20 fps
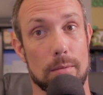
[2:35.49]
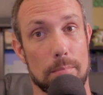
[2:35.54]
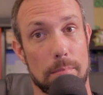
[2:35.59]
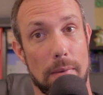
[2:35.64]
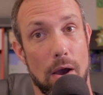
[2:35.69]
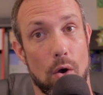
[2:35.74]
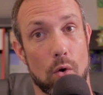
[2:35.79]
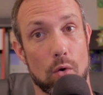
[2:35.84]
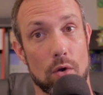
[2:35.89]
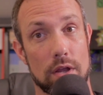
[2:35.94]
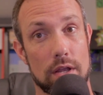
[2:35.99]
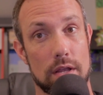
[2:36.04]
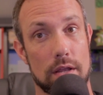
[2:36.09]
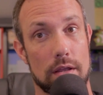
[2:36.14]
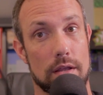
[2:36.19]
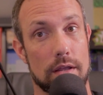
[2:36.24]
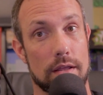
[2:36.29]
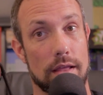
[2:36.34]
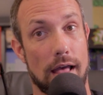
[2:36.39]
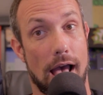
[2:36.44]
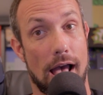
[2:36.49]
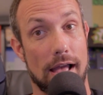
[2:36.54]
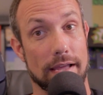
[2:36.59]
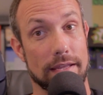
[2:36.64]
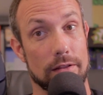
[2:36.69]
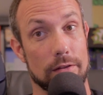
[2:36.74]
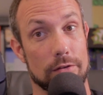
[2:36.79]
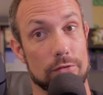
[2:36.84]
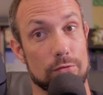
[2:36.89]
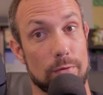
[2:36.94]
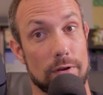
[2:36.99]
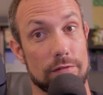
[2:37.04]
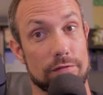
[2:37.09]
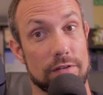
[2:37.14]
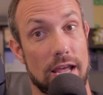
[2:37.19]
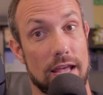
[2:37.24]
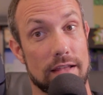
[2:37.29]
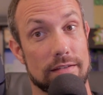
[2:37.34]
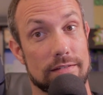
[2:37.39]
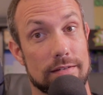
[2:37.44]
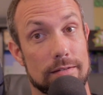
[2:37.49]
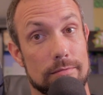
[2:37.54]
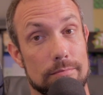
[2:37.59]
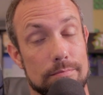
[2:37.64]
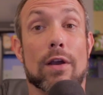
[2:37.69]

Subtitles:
about Oculus Rift S.